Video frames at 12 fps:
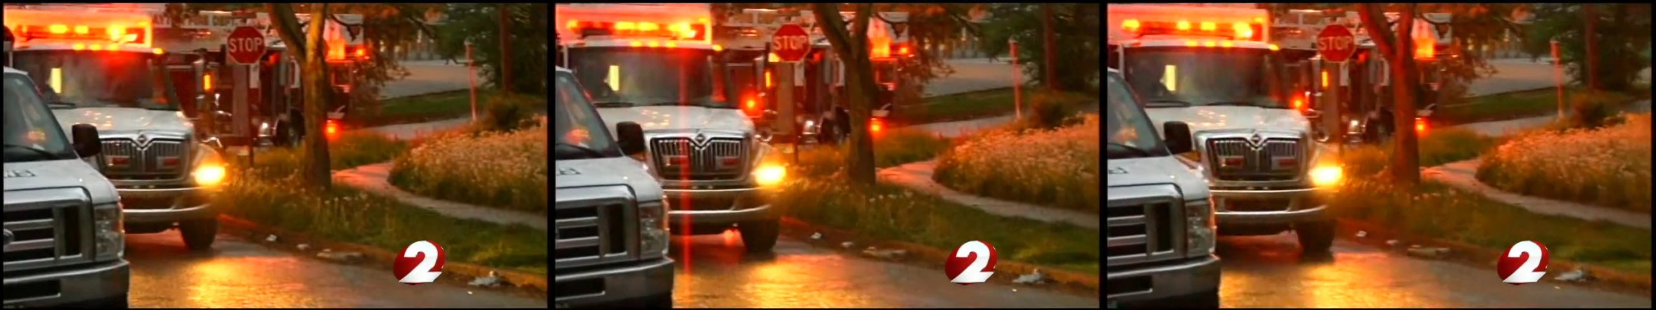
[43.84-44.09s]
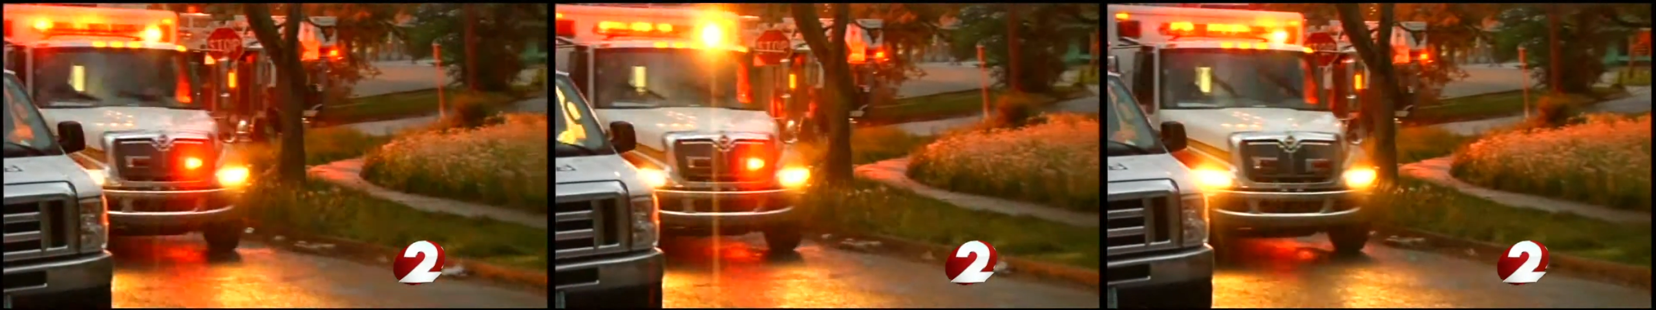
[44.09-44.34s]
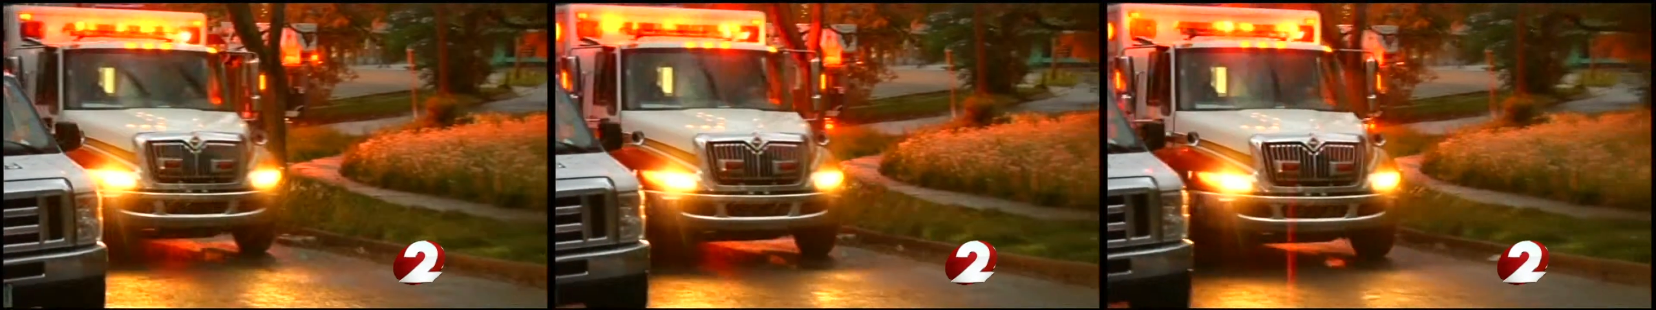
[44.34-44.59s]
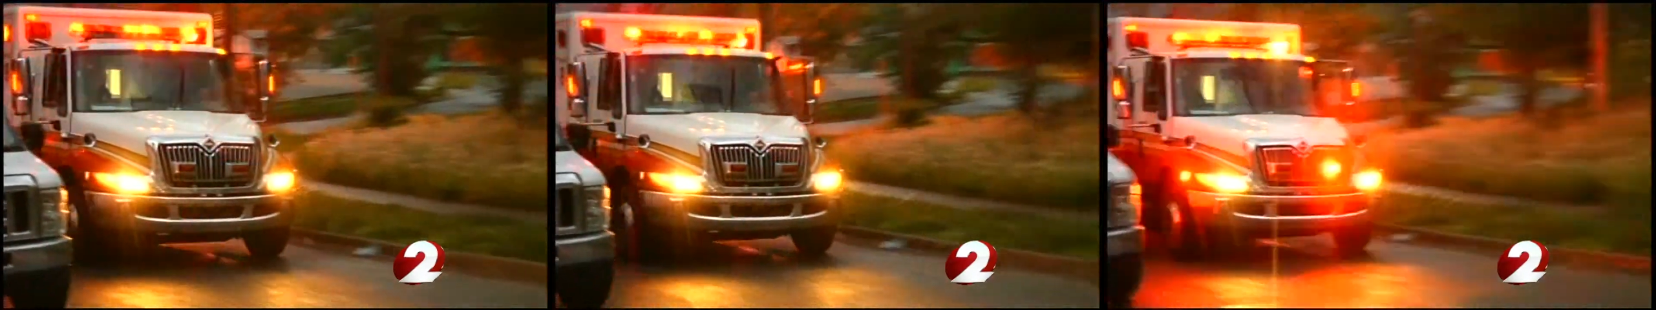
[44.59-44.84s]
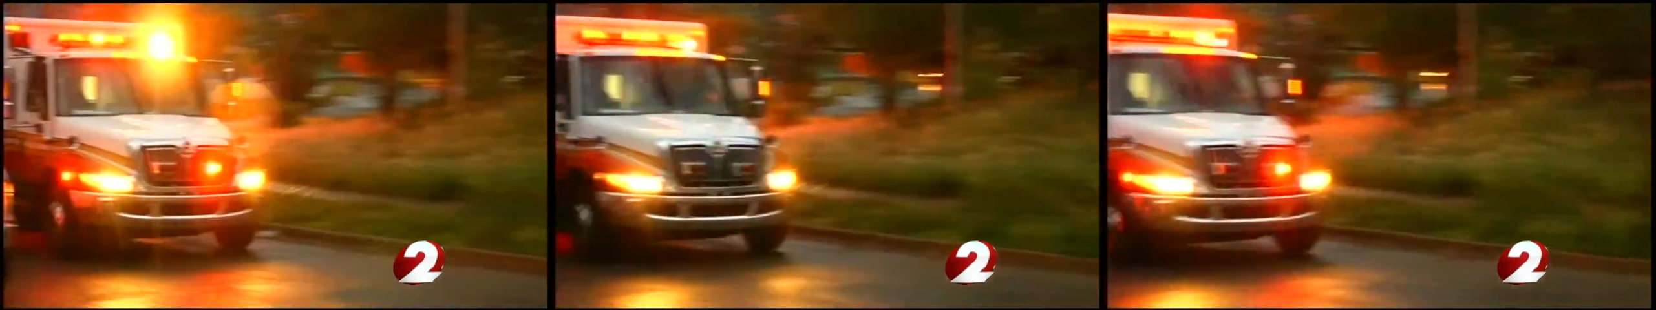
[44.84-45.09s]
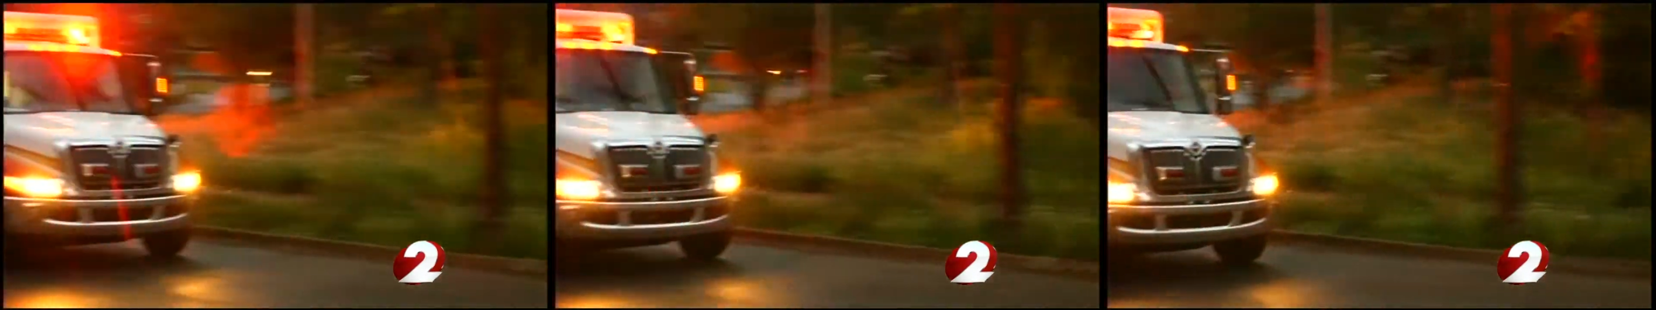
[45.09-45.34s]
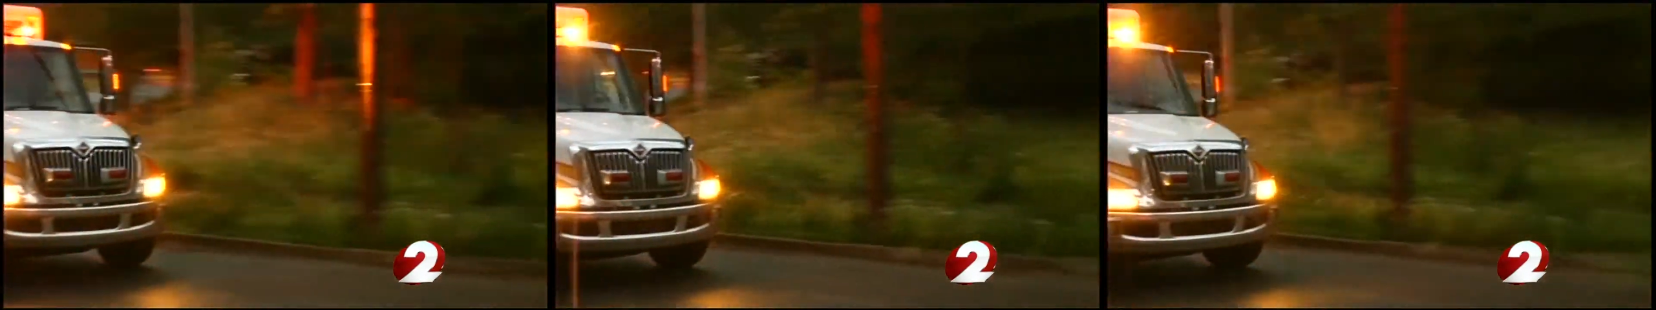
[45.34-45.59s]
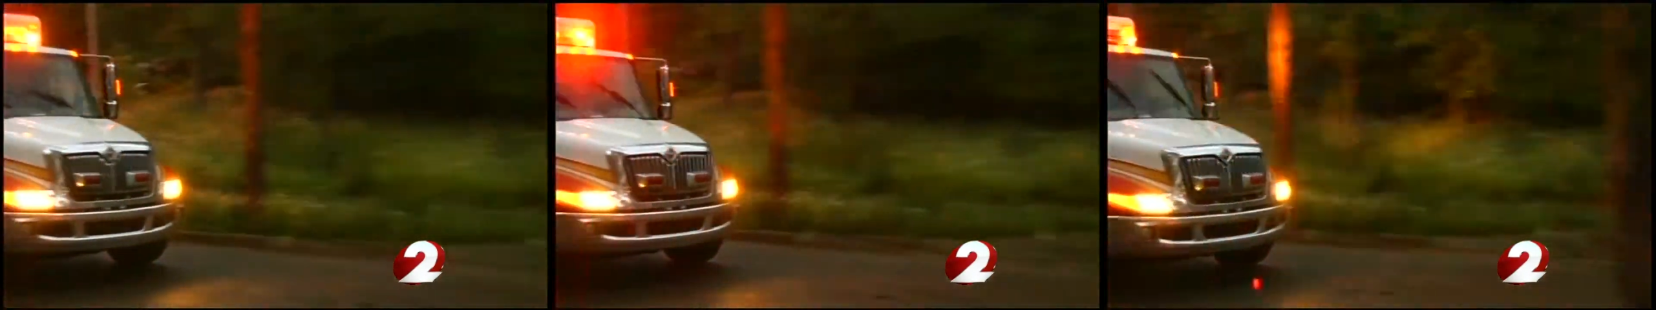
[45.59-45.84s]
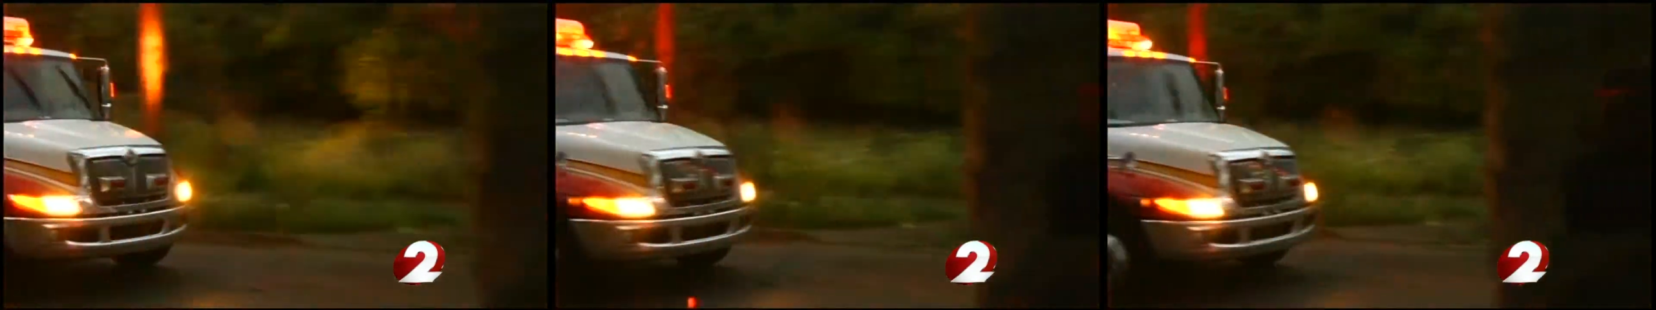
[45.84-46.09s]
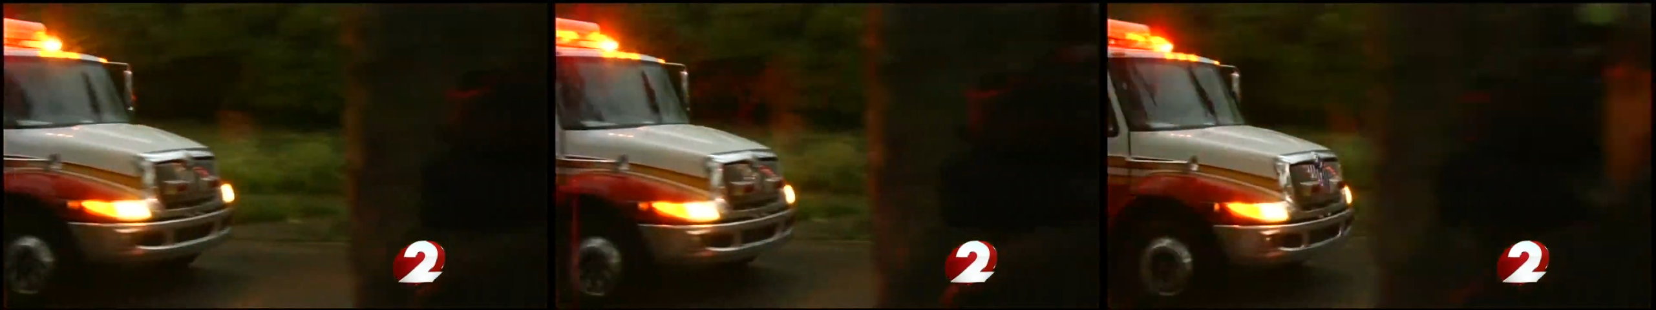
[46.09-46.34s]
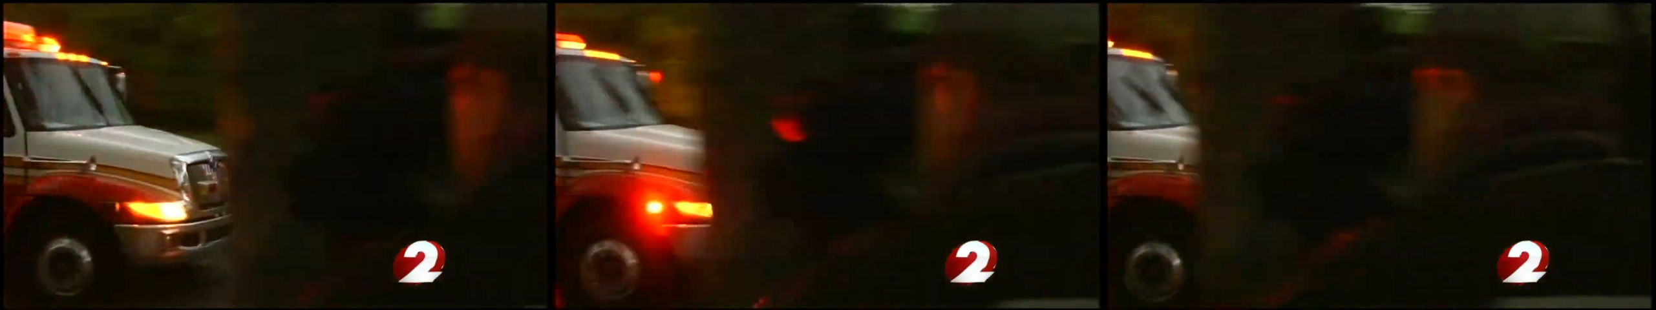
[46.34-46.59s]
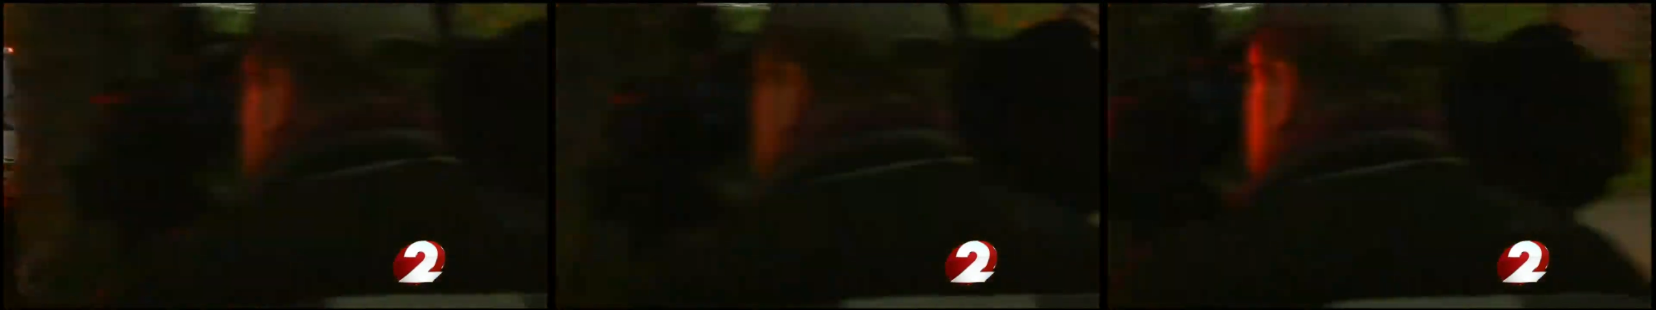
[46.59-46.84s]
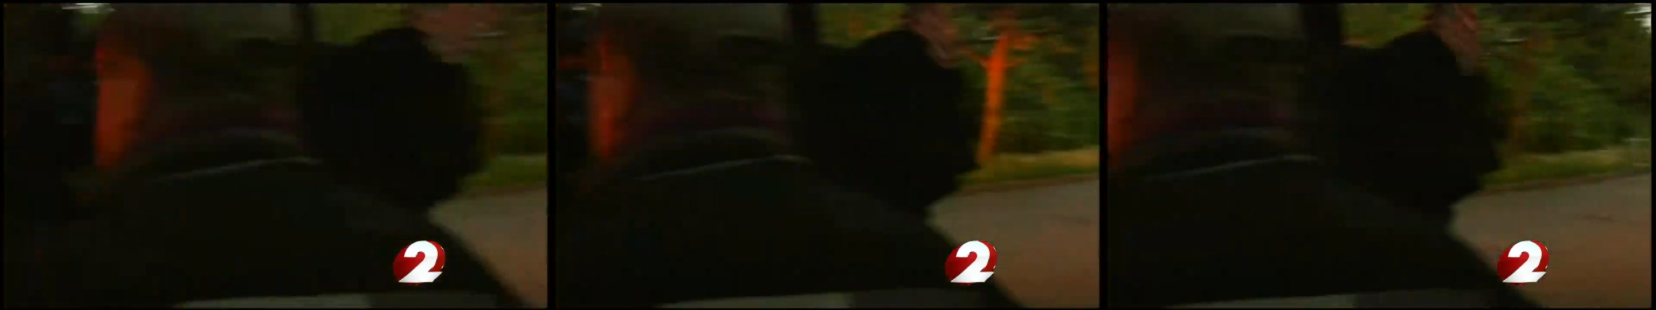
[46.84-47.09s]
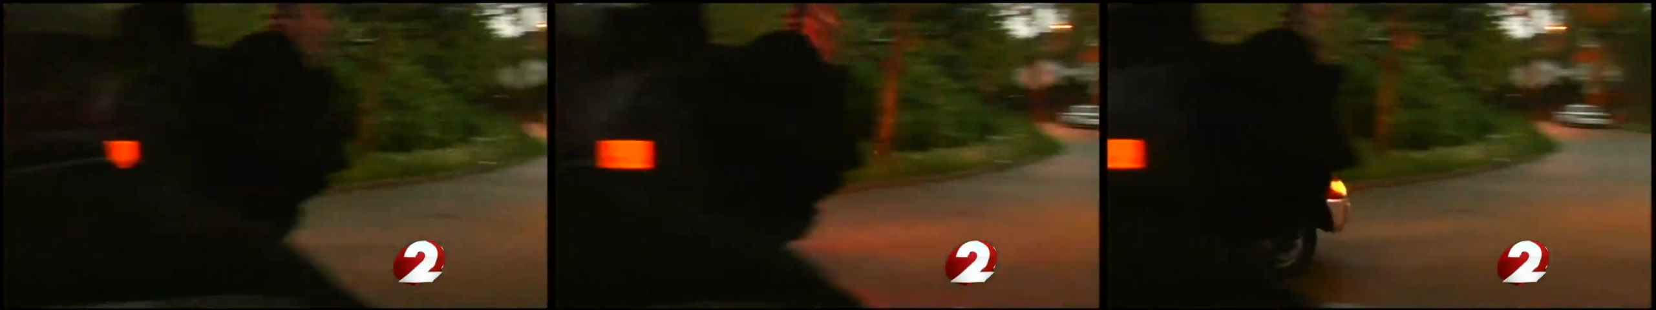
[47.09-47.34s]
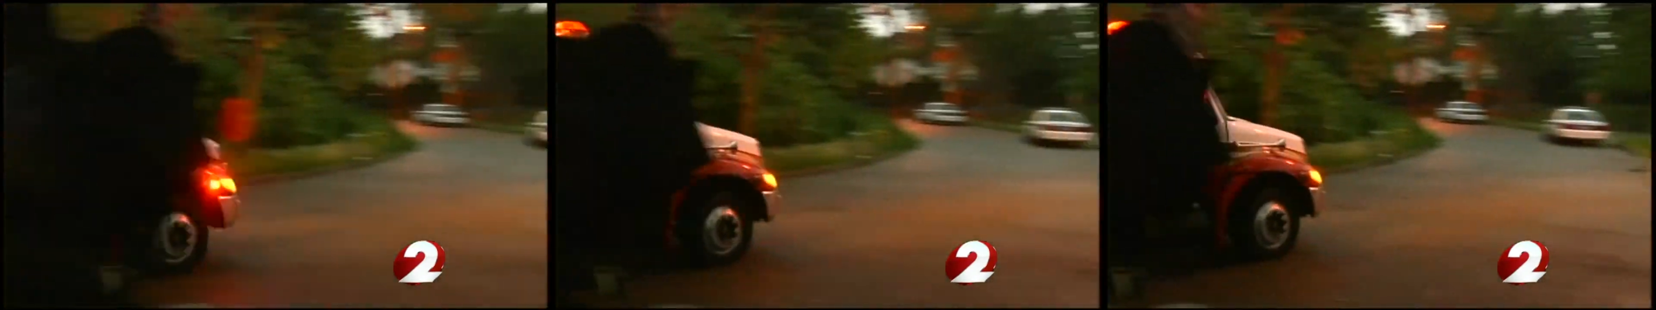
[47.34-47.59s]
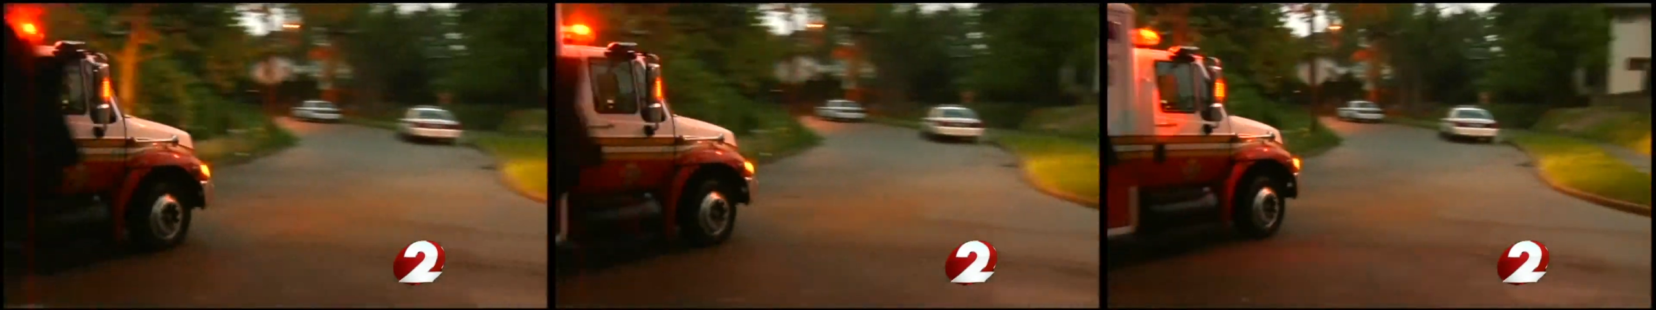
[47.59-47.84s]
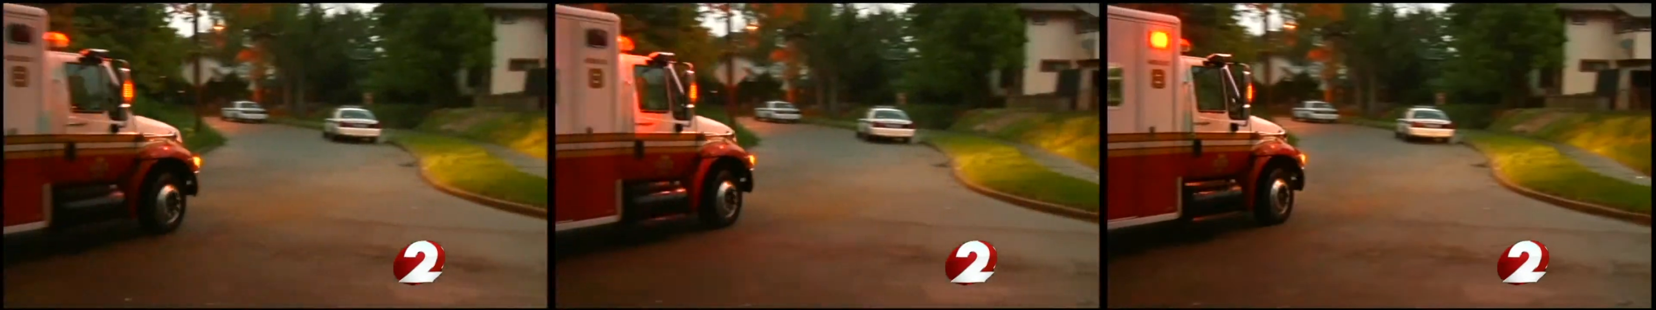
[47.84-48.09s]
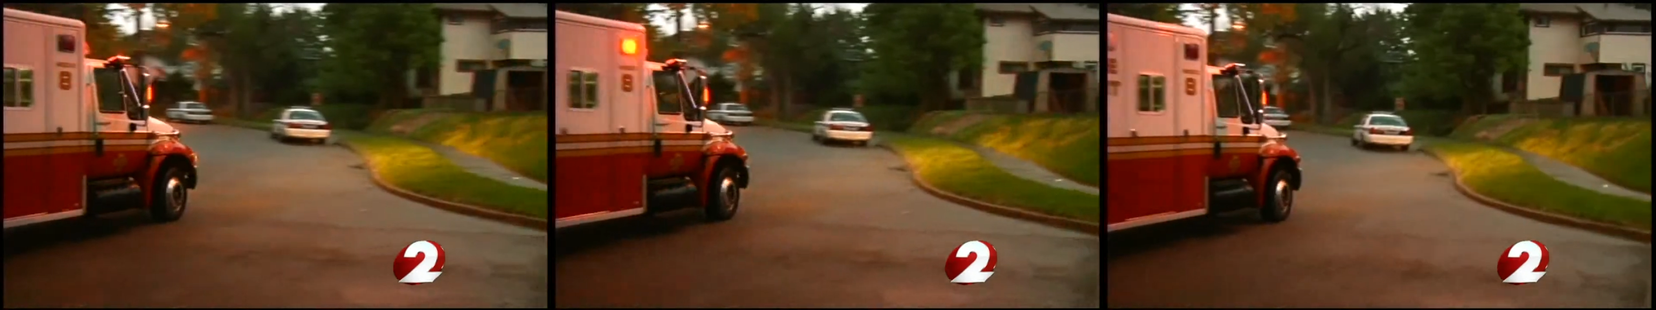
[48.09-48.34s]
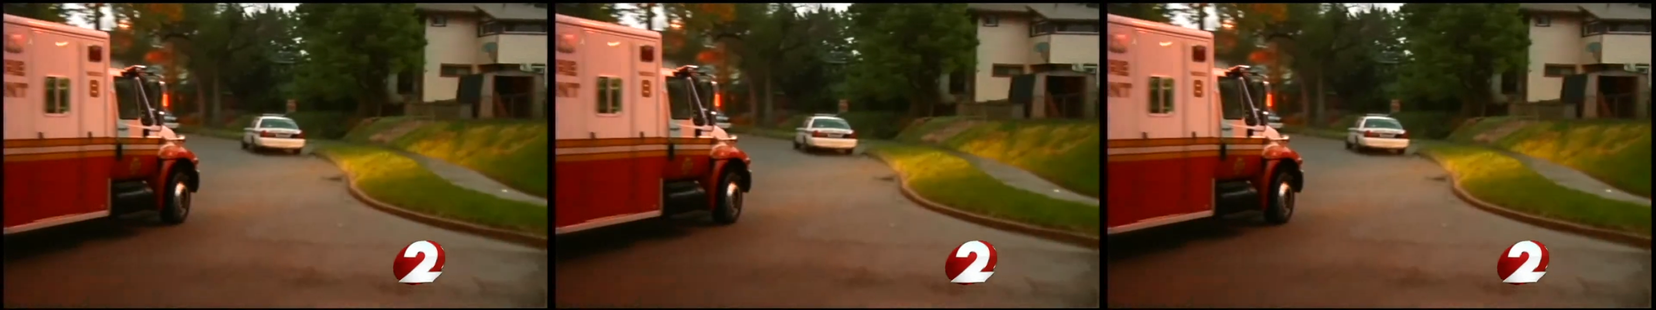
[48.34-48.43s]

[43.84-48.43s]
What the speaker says: (no speaker visible)